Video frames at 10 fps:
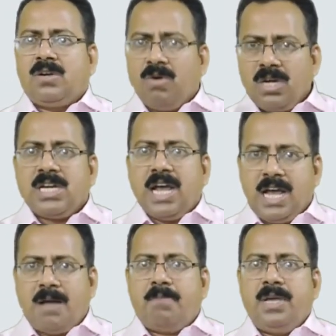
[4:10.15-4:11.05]
don't
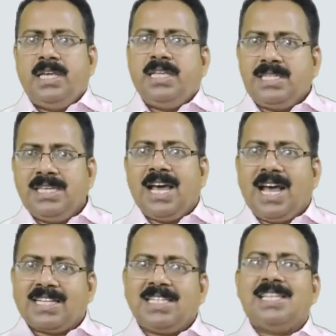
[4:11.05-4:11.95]
have easy
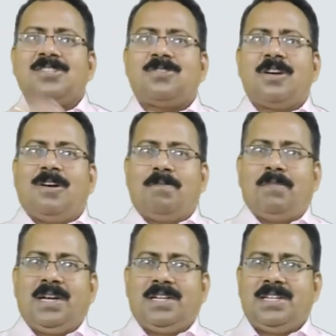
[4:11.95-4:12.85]
access to the
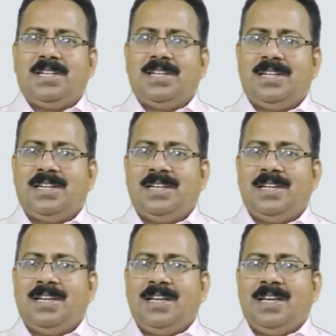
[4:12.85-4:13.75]
government.
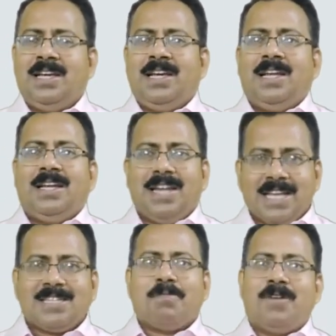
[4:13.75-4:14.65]

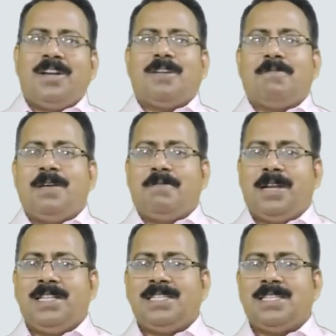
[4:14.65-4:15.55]
Next point of
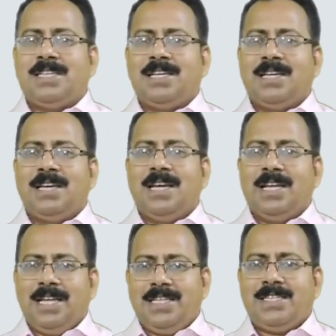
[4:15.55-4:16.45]
difference
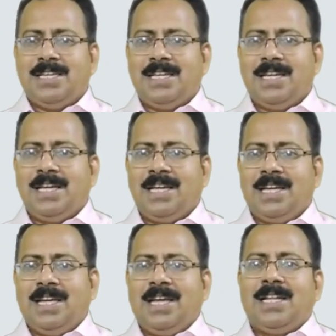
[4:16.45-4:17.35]
is,
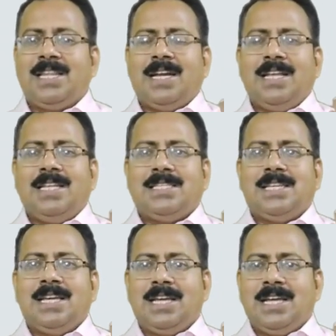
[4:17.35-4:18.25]
that
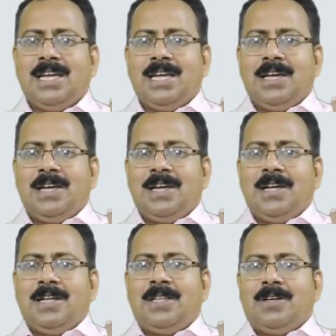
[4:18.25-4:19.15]
is
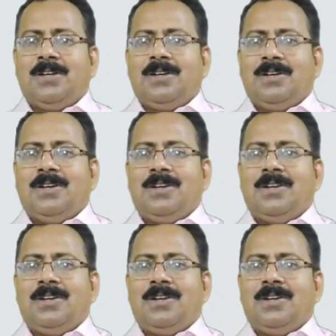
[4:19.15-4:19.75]
the